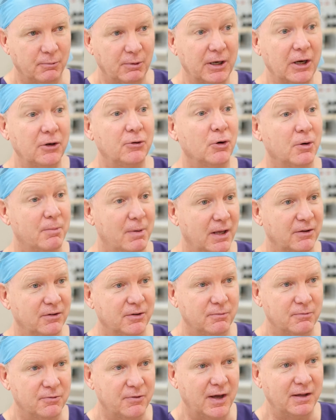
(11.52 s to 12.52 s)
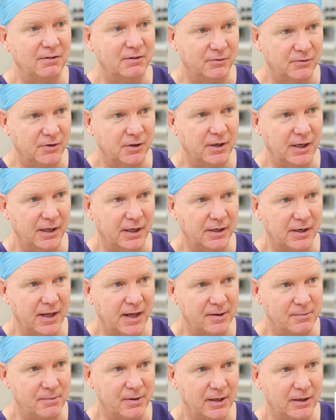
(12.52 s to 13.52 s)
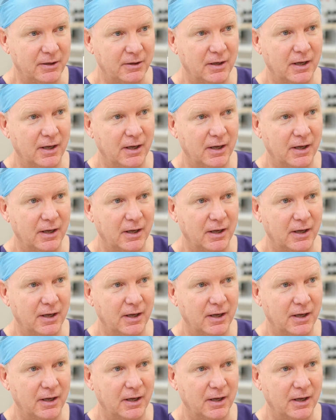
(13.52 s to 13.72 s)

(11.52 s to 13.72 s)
We're going to talk about some facelift and neck anatomy.